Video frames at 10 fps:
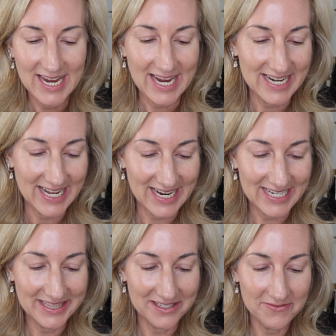and I
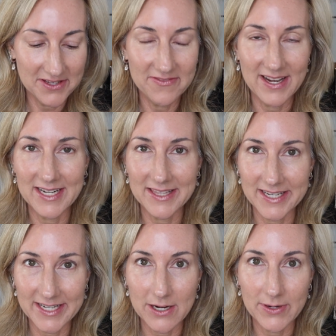love the fact that
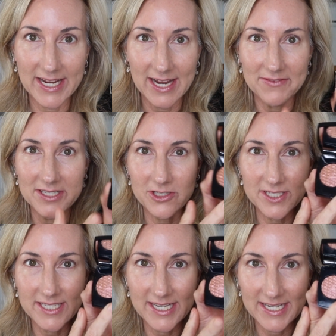now I have it
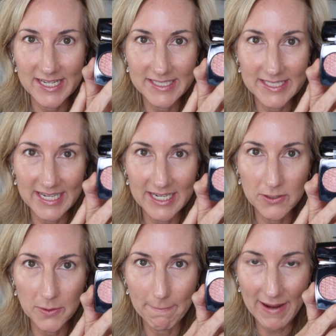just in a
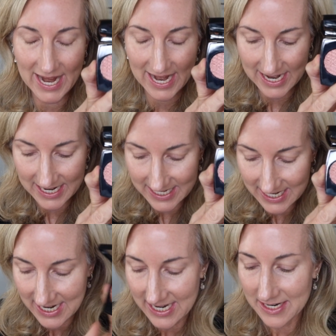single pan.
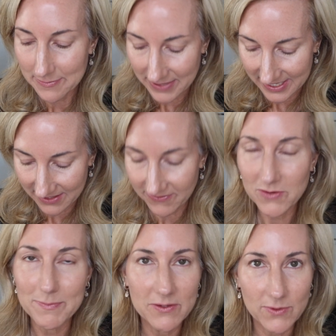But if
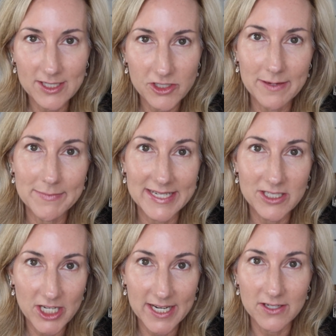you've been watching my
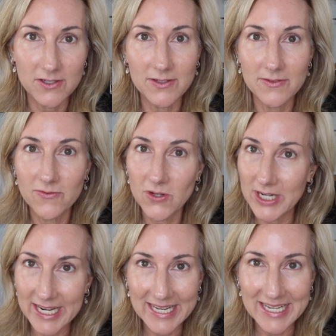channel for
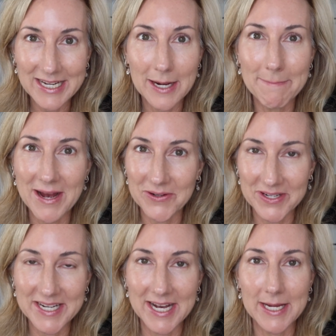any amount of
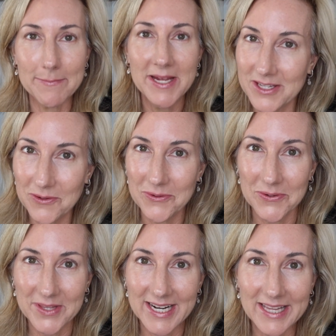time, you know
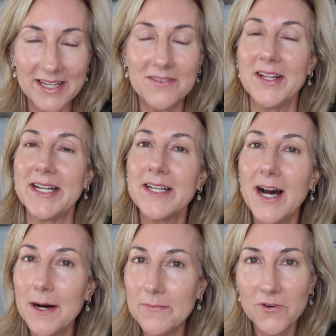that I love like
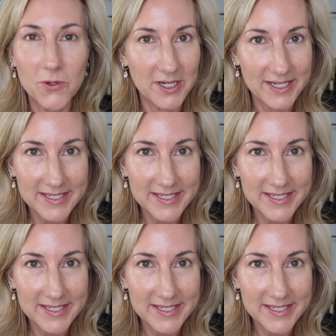Tom Ford